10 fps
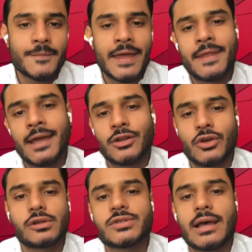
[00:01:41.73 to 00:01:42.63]
and then you
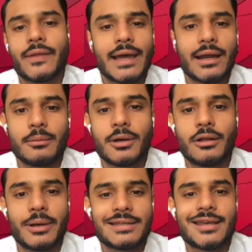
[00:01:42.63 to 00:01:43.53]
close out that
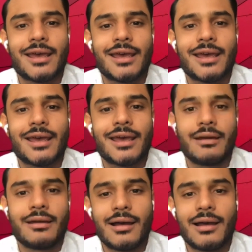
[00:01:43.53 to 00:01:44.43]
email by
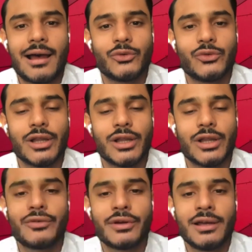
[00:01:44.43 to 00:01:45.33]
saying i would
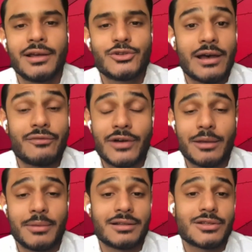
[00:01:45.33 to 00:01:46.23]
love to have
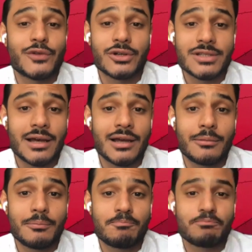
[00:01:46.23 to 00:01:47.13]
five minutes of your
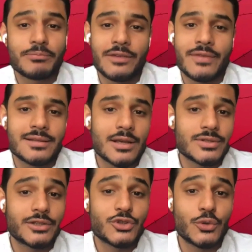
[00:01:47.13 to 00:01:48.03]
time if that
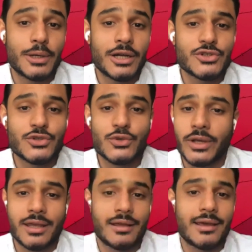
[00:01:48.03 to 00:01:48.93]
sounds like too much
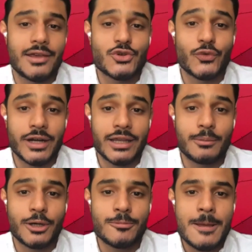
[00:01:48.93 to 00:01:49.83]
we can engage over
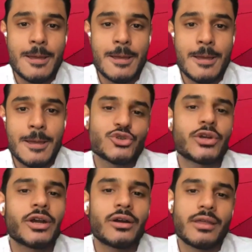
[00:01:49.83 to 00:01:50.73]
email but
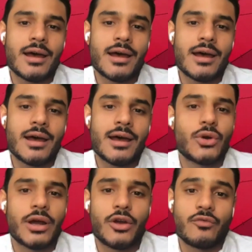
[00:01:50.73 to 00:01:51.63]
trigger that
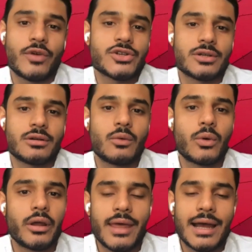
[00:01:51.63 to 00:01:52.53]
a conversion,
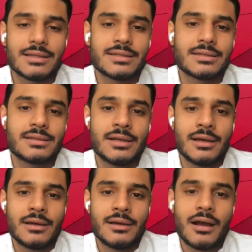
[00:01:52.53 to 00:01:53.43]
whether that's
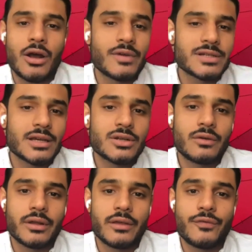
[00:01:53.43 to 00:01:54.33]
a
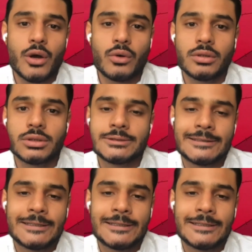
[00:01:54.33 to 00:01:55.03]
conversation over the phone,